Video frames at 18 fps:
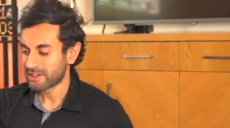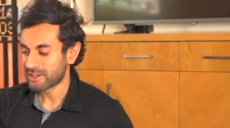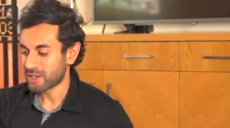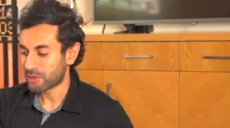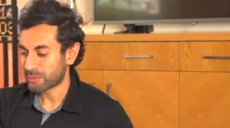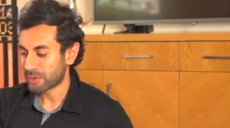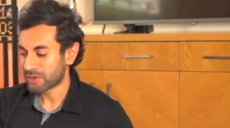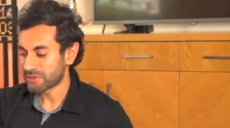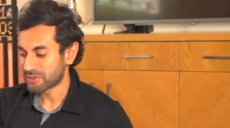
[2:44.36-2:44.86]

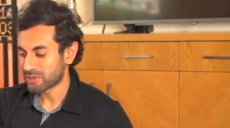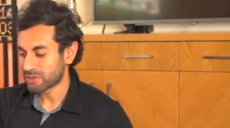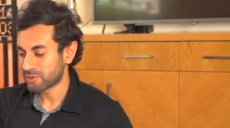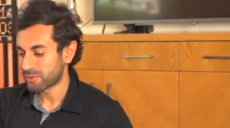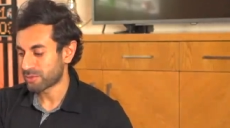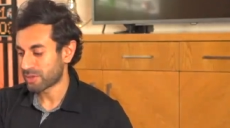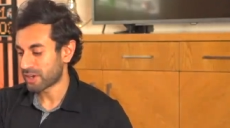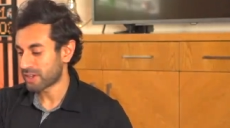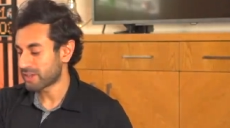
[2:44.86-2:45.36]
Now I'm going to
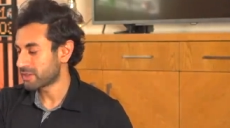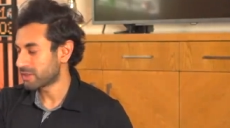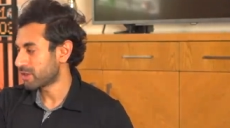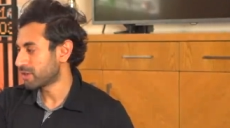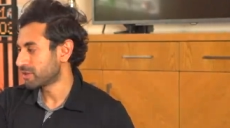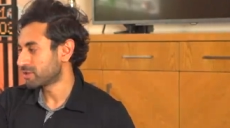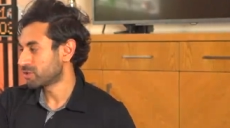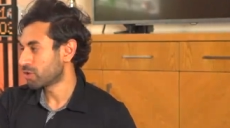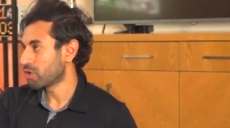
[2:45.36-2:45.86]
play
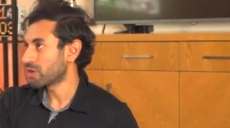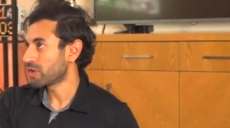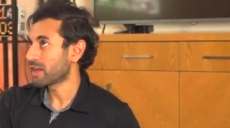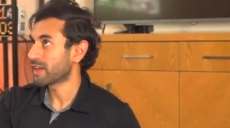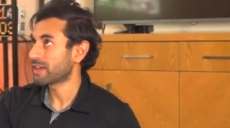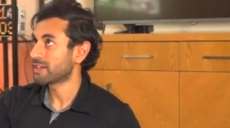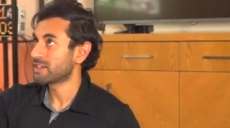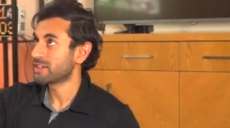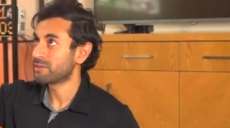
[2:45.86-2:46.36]
a song,
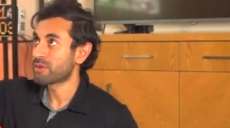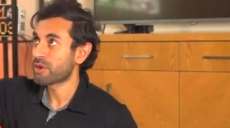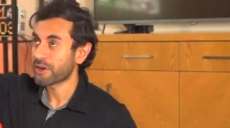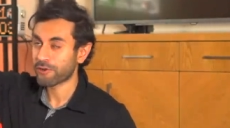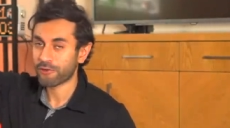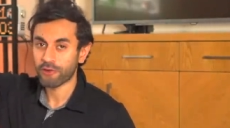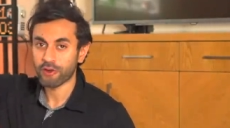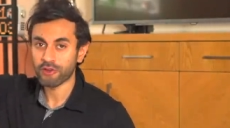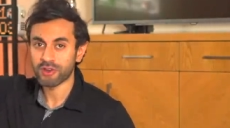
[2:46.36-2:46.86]
and the
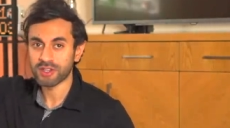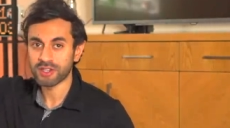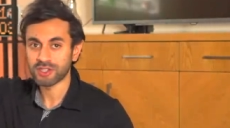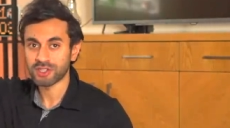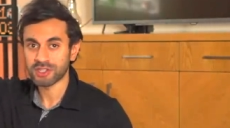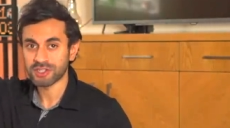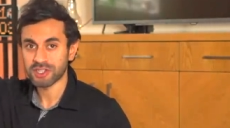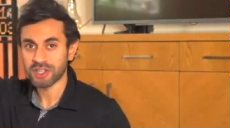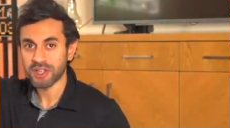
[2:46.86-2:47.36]
microphone is
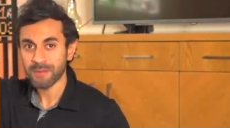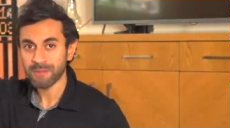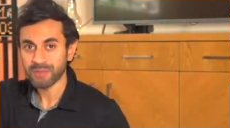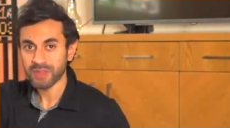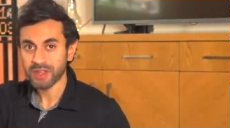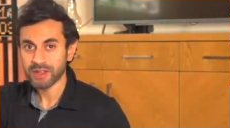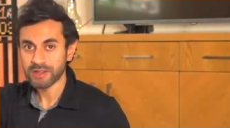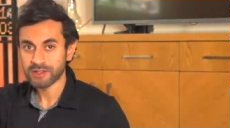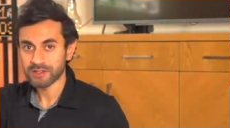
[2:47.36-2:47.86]
just here.
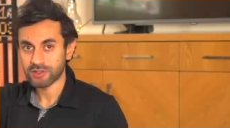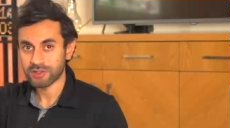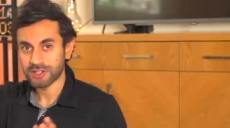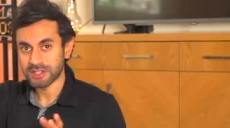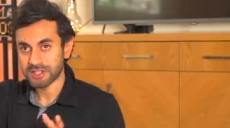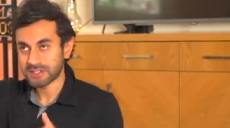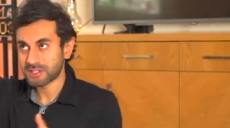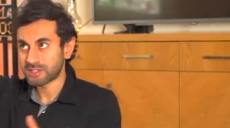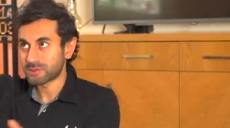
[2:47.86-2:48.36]
So the
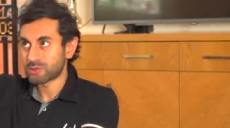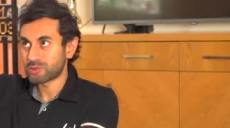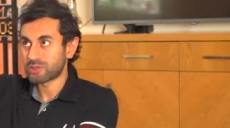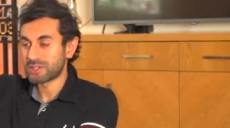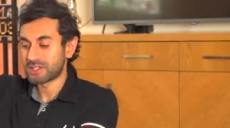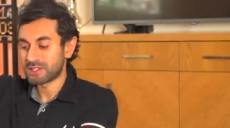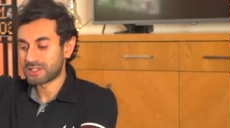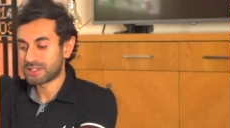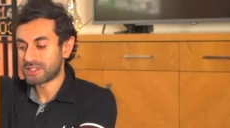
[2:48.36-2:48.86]
distance
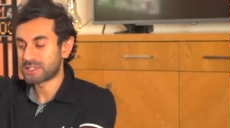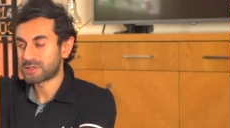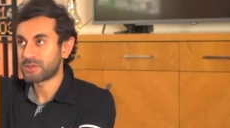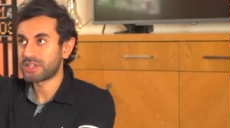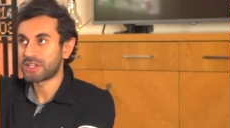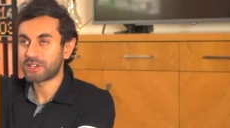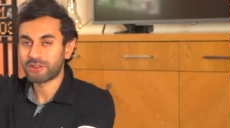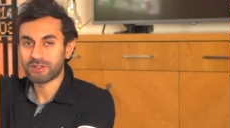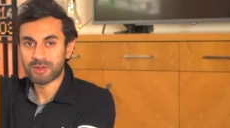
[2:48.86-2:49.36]
between the
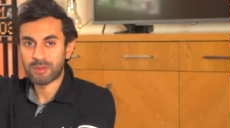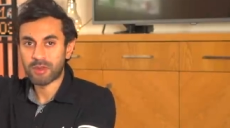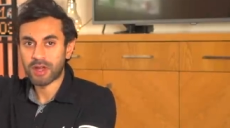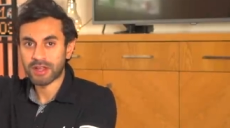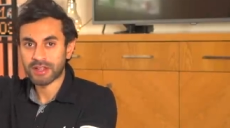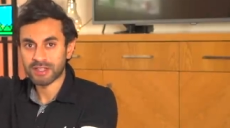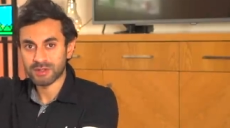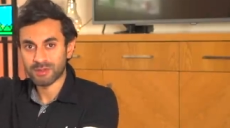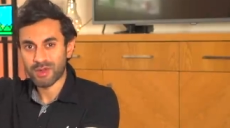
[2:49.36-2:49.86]
speaker and the
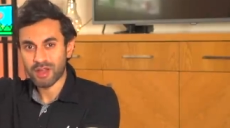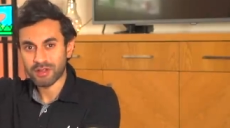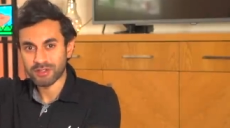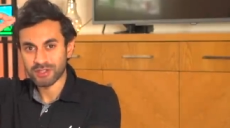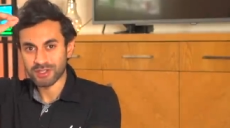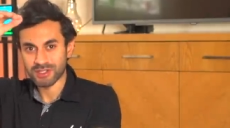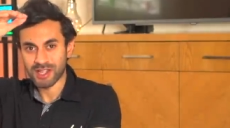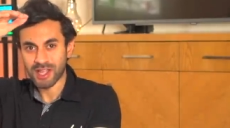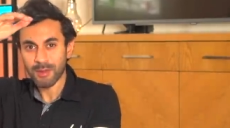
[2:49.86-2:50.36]
mic is about
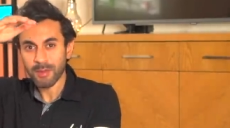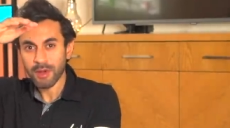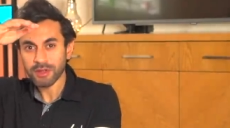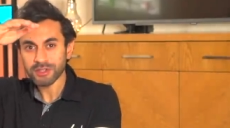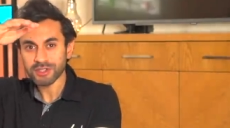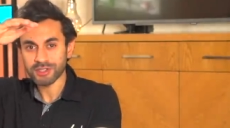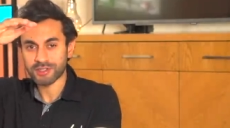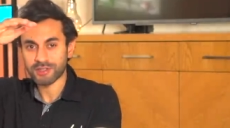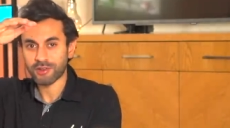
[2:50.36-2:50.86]
just that
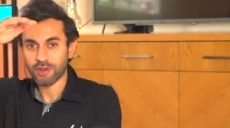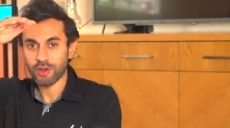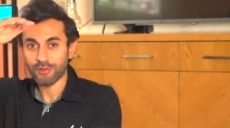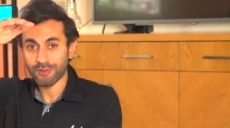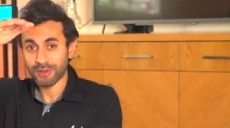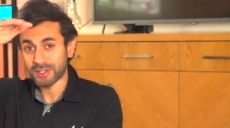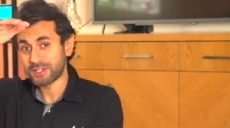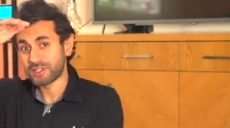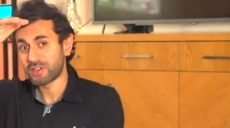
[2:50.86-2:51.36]
much. So
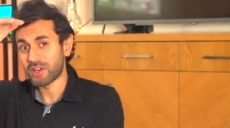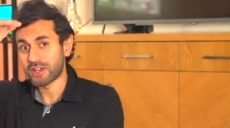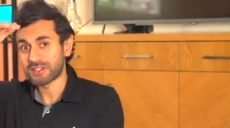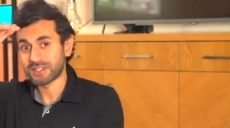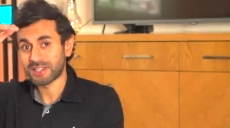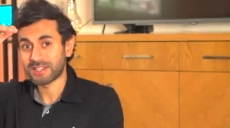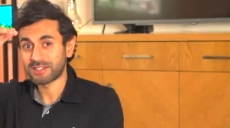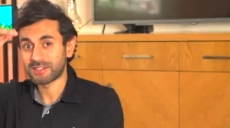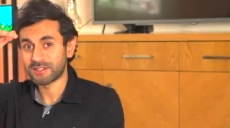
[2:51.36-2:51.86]
hopefully you guys
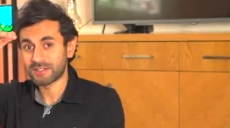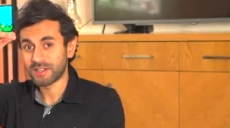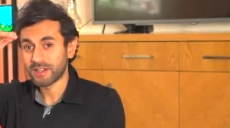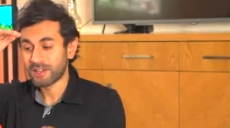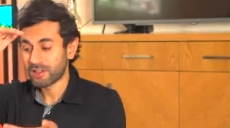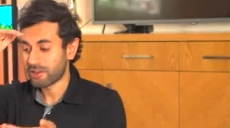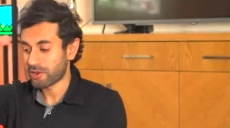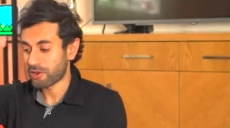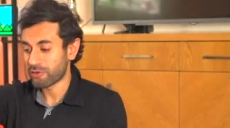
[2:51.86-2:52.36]
get an
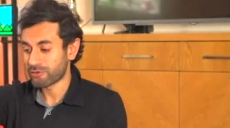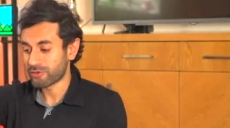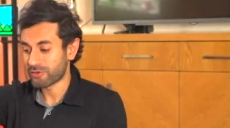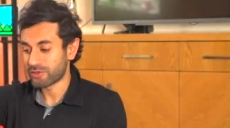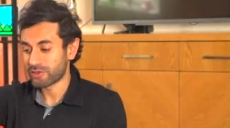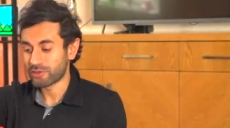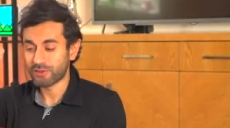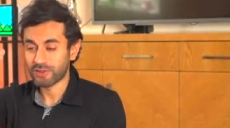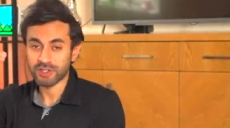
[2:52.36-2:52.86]

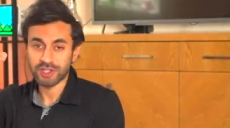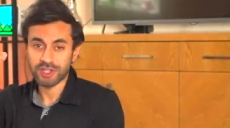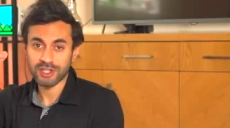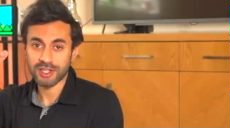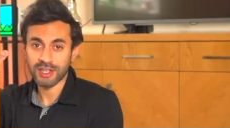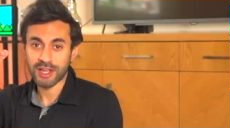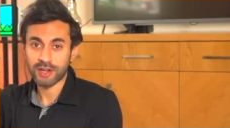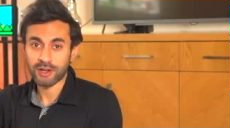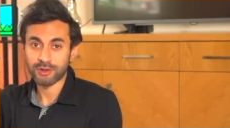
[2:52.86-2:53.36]
overview of actually
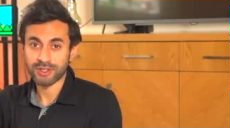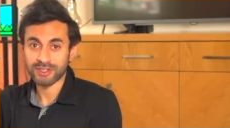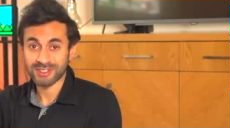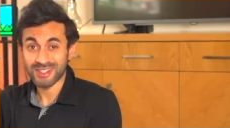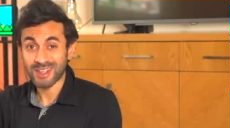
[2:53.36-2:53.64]
how it